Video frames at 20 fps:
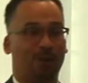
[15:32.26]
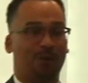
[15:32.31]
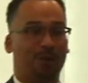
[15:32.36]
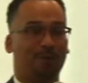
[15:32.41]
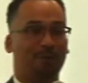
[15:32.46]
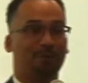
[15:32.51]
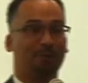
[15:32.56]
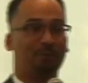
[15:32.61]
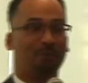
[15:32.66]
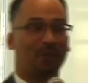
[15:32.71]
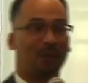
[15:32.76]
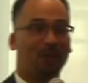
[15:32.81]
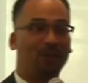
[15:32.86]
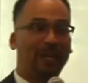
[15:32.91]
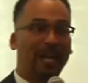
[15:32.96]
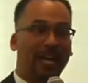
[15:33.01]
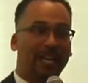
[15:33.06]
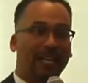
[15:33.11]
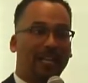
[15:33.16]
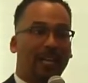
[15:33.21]
on. We
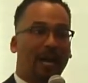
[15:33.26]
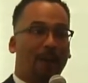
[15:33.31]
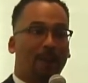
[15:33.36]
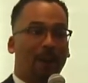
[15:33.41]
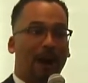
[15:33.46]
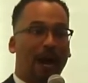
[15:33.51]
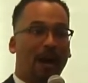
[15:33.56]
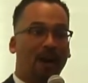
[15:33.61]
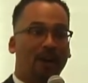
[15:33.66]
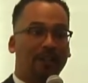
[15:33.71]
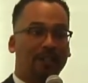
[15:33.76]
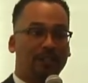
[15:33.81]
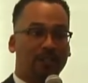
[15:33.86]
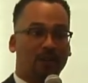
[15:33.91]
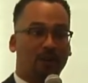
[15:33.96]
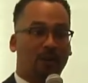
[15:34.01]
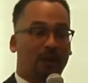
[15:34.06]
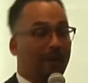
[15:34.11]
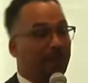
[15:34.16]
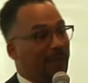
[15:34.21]
got to get our priorities in
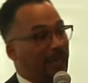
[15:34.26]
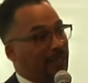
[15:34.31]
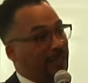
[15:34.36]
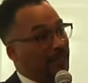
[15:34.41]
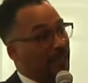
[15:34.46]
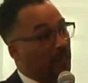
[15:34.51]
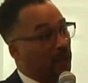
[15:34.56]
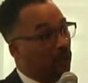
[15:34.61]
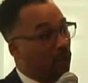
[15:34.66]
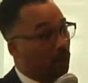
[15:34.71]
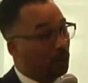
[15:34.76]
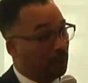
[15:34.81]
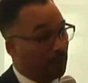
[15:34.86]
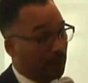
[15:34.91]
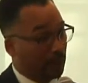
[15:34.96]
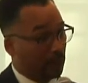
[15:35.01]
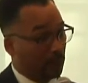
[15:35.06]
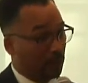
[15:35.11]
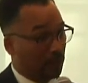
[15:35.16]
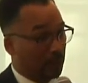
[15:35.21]
order. I'm not saying no to
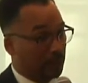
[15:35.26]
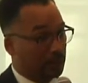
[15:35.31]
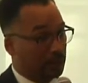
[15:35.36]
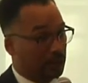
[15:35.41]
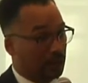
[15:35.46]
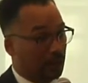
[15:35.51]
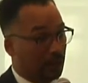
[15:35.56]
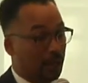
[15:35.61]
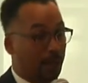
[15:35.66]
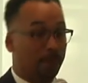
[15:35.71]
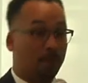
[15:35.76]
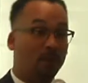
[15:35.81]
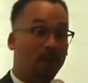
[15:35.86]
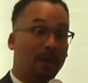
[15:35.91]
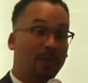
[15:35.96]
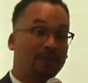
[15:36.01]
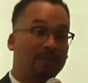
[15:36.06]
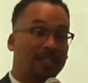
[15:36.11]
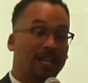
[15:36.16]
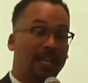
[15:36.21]
Bitcoins, but what
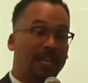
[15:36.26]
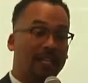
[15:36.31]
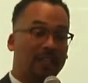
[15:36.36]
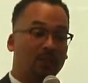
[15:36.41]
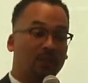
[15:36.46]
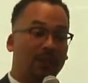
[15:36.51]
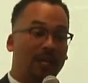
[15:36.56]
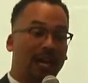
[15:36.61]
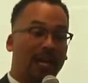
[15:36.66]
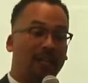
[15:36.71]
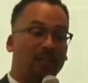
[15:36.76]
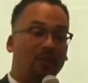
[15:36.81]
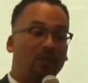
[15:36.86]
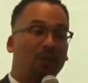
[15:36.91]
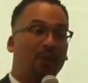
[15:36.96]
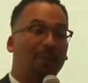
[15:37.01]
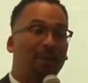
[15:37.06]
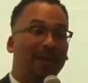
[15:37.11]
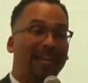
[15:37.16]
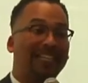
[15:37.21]
I'm saying is we got to do
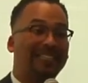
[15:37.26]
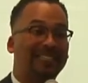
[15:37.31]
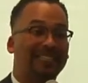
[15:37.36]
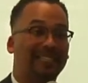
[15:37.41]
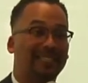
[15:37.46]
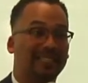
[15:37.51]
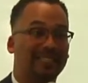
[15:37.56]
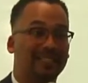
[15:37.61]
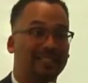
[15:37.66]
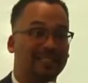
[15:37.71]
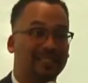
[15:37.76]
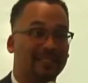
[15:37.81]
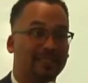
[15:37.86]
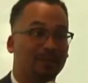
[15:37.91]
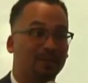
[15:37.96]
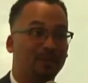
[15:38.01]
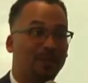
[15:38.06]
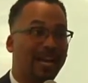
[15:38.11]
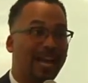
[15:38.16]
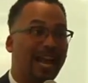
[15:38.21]
the basics.
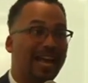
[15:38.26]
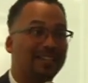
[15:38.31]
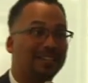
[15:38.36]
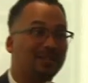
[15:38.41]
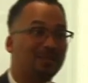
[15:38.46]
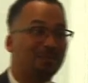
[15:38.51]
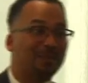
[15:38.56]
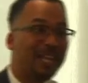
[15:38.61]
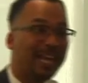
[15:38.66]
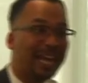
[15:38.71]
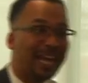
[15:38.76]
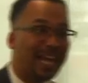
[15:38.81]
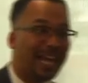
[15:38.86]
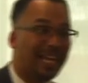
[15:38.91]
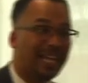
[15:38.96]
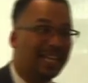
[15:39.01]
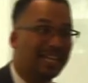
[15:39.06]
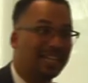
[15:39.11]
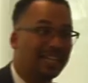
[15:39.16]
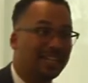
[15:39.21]
We got to have some
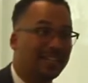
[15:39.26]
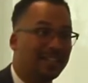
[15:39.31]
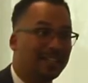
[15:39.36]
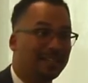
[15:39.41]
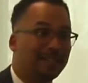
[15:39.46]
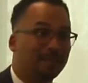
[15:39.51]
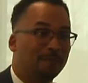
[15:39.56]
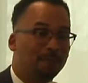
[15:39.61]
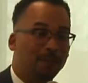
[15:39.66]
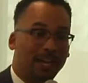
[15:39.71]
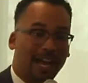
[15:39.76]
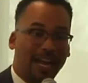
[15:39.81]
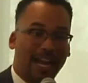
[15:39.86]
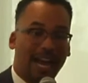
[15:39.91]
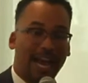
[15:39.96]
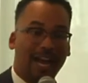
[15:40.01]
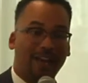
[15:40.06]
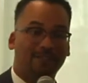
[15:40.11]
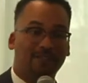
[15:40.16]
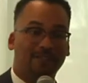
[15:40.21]
land, we got to
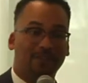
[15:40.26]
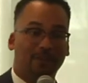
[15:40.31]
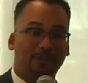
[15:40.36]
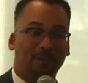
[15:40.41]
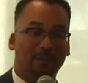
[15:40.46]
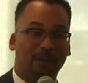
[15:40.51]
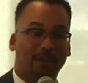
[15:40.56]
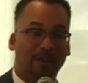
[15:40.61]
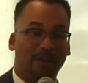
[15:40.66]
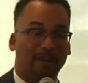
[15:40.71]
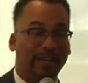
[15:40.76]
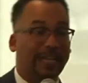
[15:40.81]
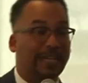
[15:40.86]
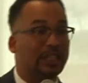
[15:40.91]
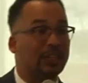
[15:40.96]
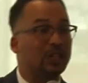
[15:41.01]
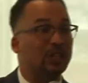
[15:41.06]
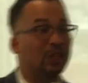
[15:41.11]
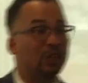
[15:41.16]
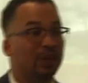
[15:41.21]
have some
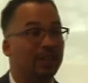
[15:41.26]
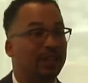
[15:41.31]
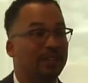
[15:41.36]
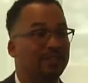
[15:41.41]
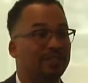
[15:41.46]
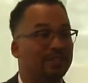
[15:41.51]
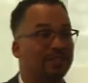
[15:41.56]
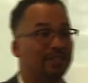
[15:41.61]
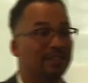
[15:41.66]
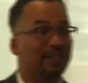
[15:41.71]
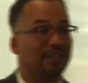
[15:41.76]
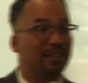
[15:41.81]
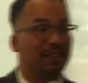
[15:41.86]
insurance,